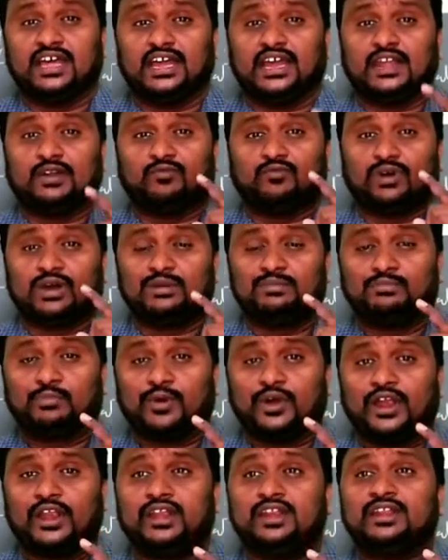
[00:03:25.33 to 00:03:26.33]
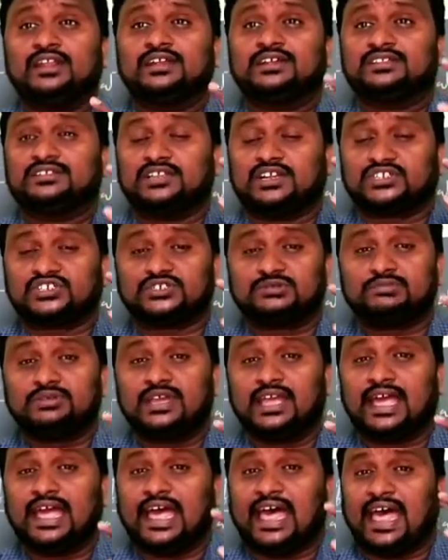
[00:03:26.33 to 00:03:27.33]
at one point, that should
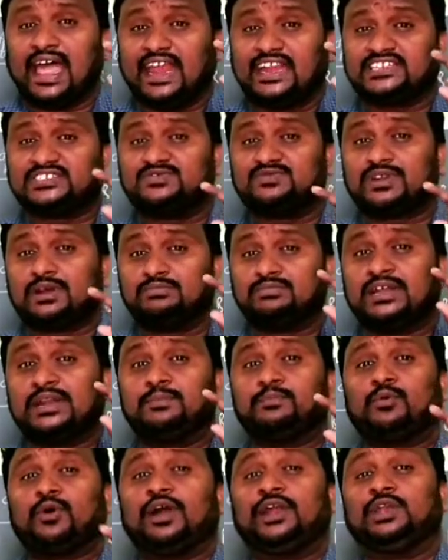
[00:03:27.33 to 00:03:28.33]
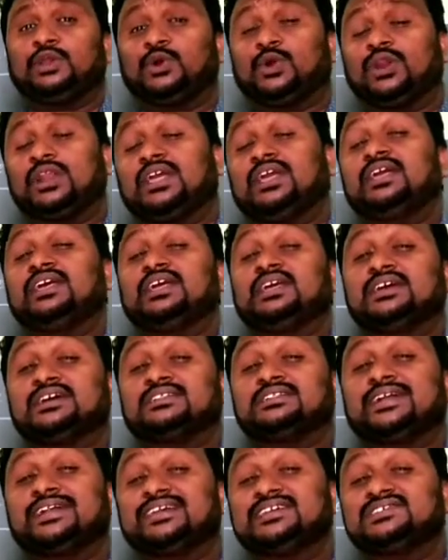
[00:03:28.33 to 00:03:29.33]
be acts from that point only.
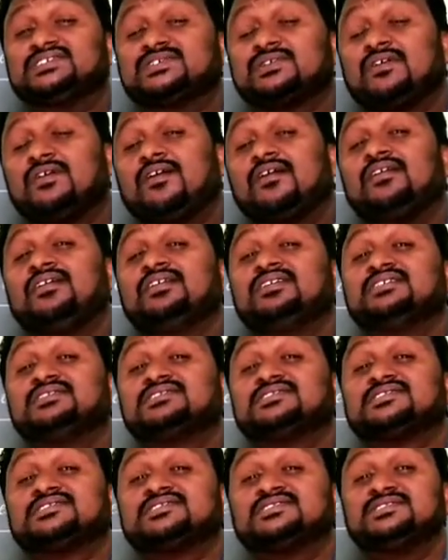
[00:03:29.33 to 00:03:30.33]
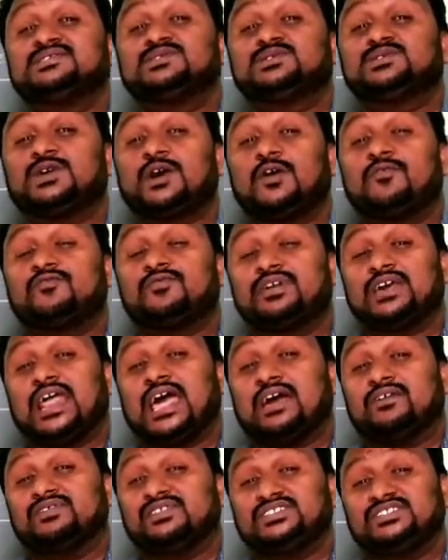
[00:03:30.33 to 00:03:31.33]
That is called center of
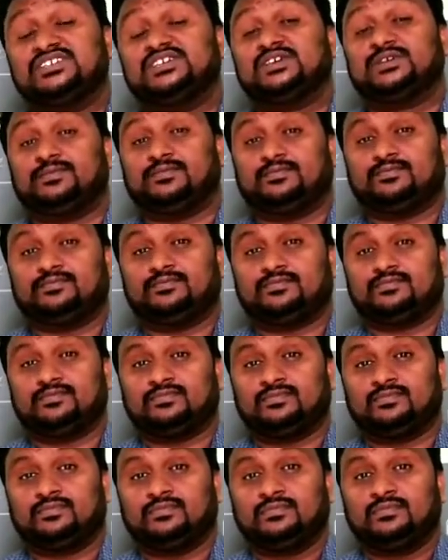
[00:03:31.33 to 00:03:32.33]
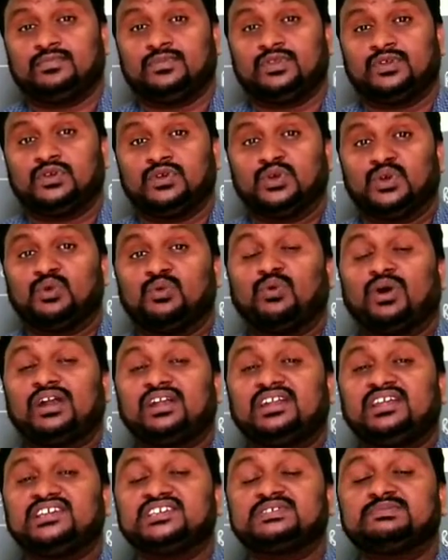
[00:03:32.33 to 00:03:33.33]
gravity.
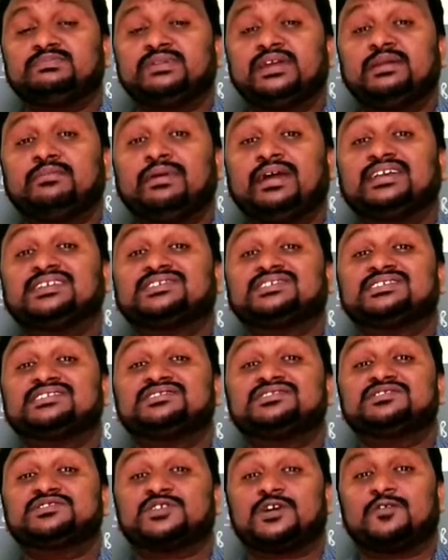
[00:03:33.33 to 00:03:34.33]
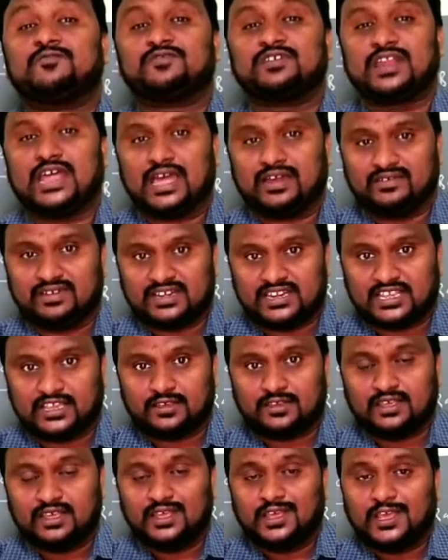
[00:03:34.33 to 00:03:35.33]
What is mean by center of
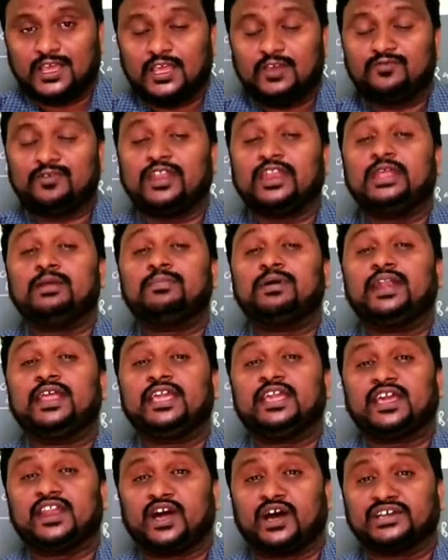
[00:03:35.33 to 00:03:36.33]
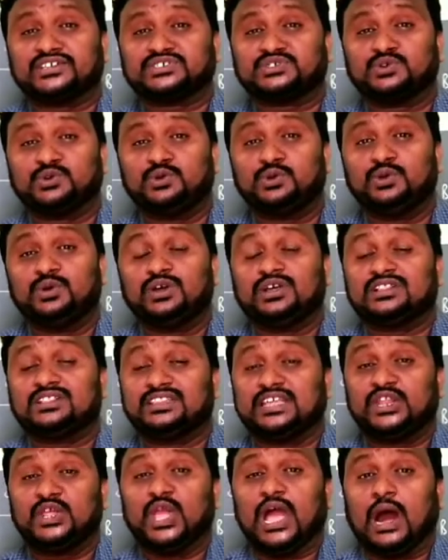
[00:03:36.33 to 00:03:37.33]
gravity? If anybody can ask you,
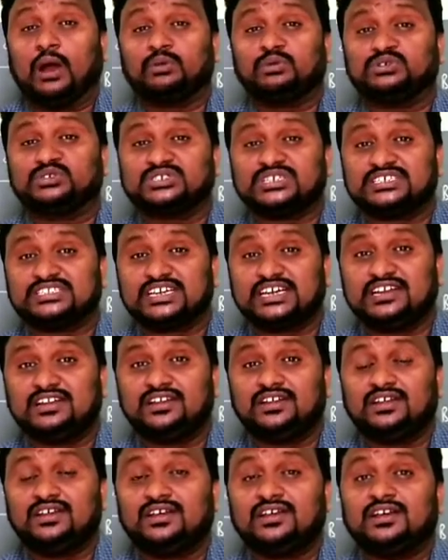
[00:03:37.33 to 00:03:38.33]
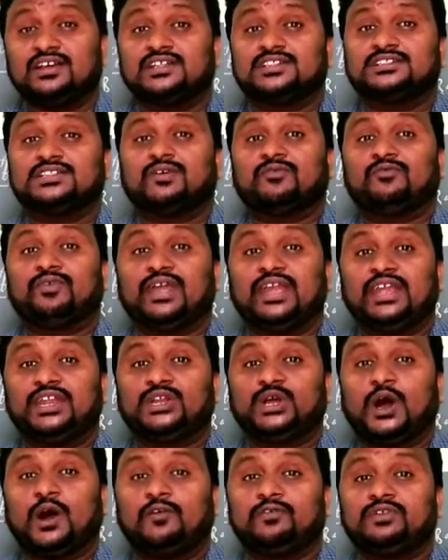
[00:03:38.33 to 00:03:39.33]
then you have to say that the weight
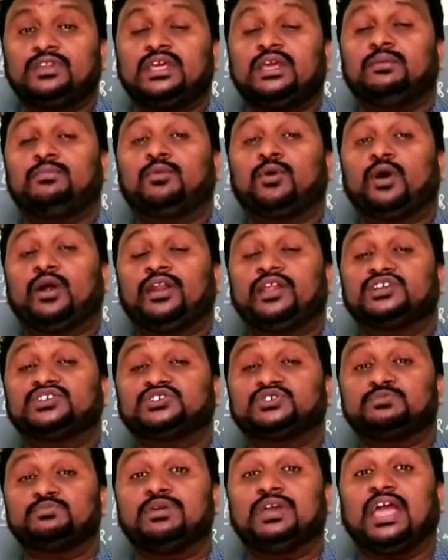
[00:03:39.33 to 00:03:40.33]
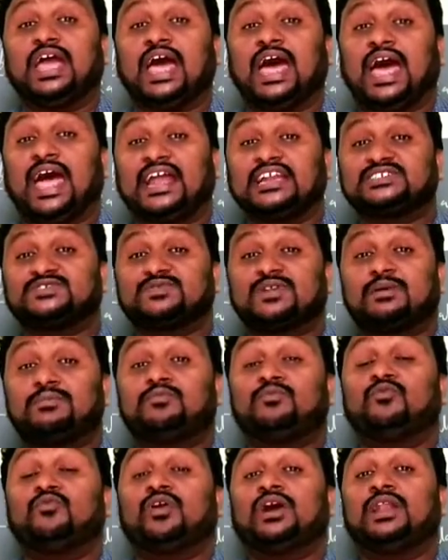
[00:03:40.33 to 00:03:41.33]
of the body should be acts
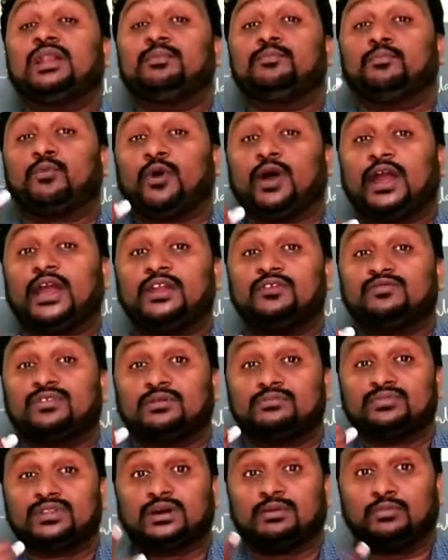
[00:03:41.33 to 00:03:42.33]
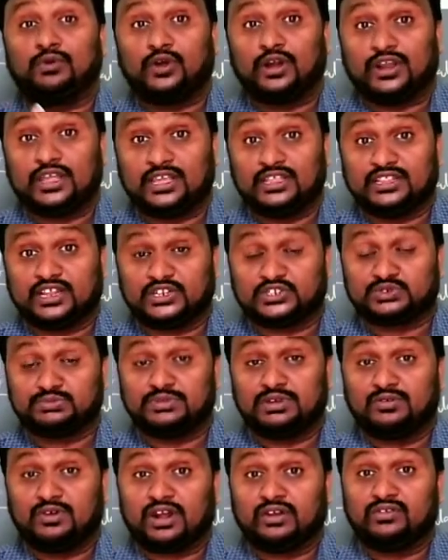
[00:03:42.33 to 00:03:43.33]
from one point from the body. That should
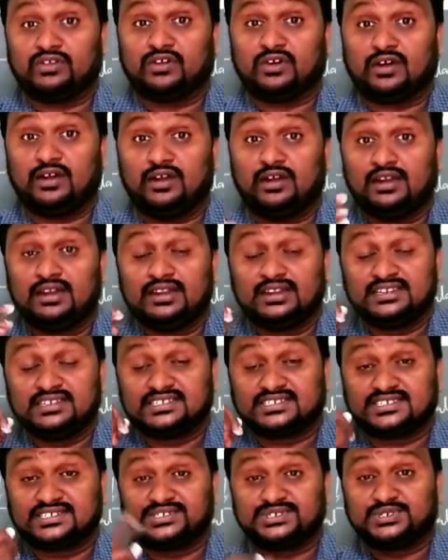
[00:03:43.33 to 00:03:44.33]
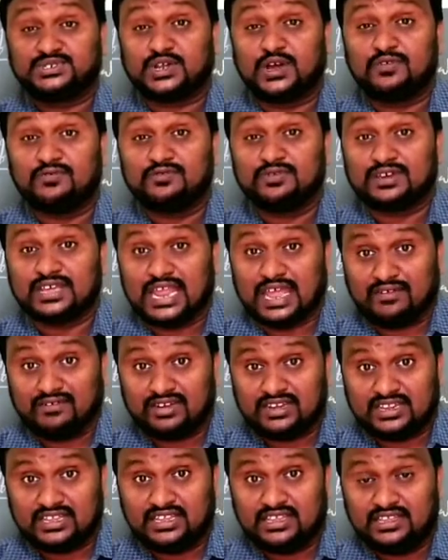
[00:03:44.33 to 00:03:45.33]
be what we call center of
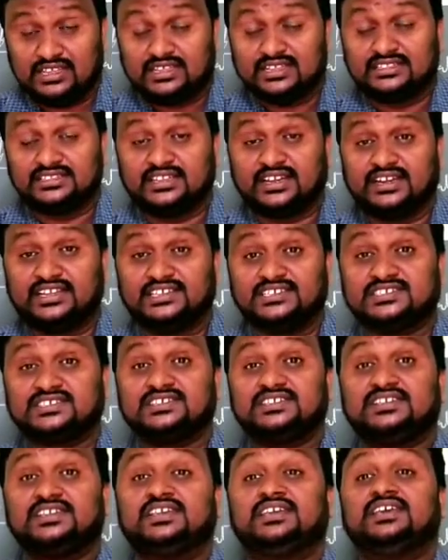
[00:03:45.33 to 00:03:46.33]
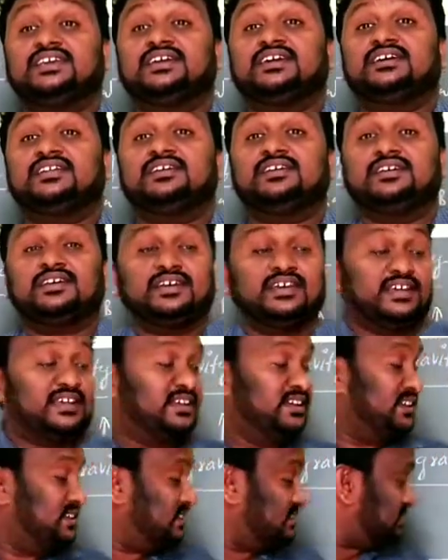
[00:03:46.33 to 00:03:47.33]
gravity. That is here.
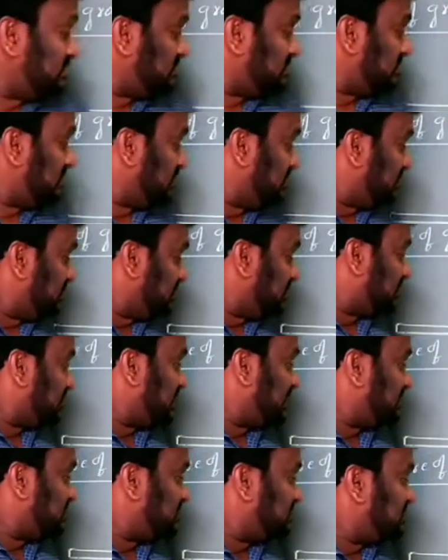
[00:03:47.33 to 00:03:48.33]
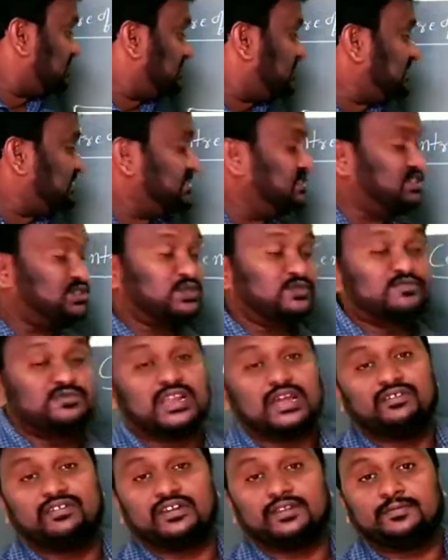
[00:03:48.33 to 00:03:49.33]
In this case, this is the center of
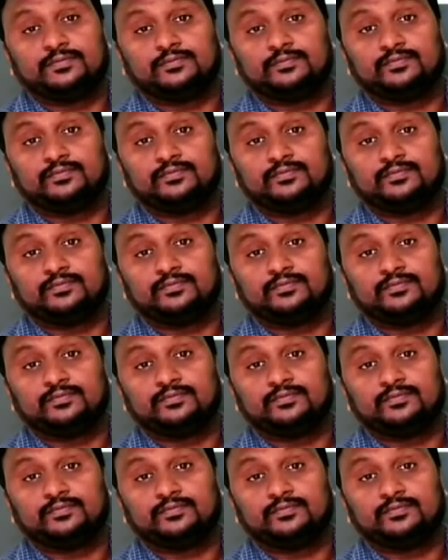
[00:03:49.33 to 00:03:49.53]
gravity.